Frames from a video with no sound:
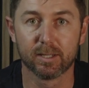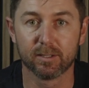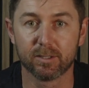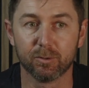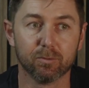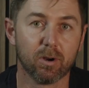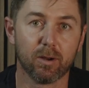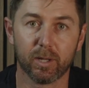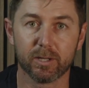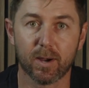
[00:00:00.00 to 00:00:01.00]
Do it the right
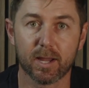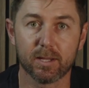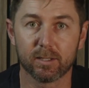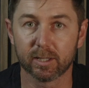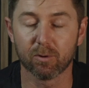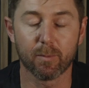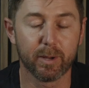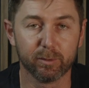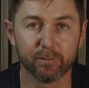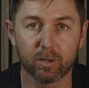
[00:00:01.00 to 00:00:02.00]
bloody way. Get the right
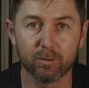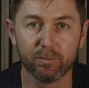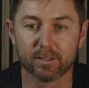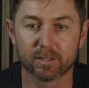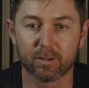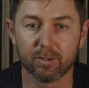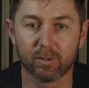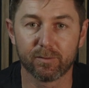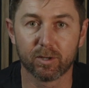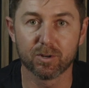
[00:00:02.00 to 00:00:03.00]
people involved so you'll
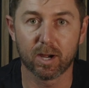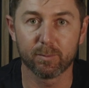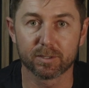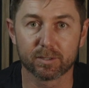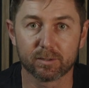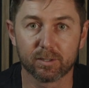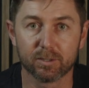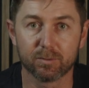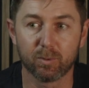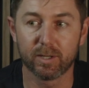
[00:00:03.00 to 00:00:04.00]
have no dramas,
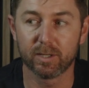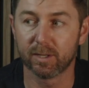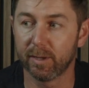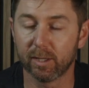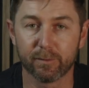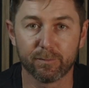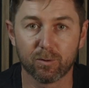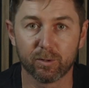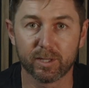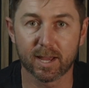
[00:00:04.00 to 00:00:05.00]
because we can barely
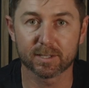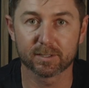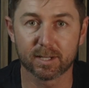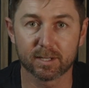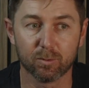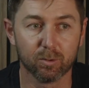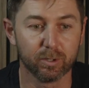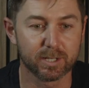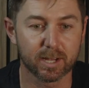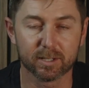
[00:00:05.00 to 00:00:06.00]
afford the asset or the
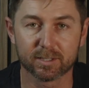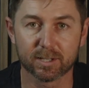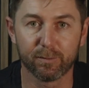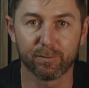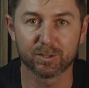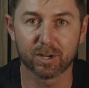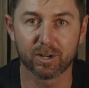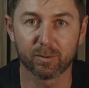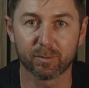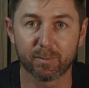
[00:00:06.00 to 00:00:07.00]
deck itself, so you
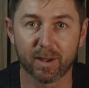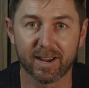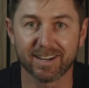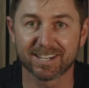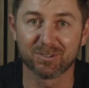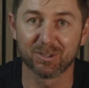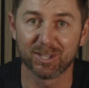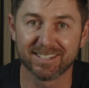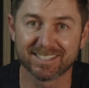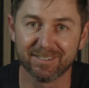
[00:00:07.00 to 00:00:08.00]
don't want to be paying extra
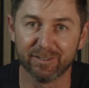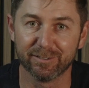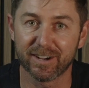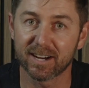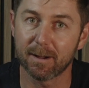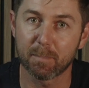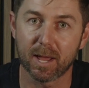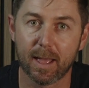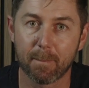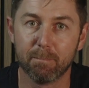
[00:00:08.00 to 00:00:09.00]
things if you fuck up
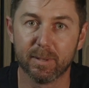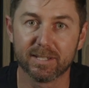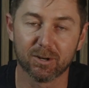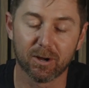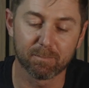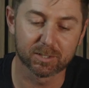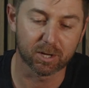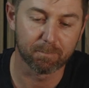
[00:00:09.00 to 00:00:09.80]
big time. So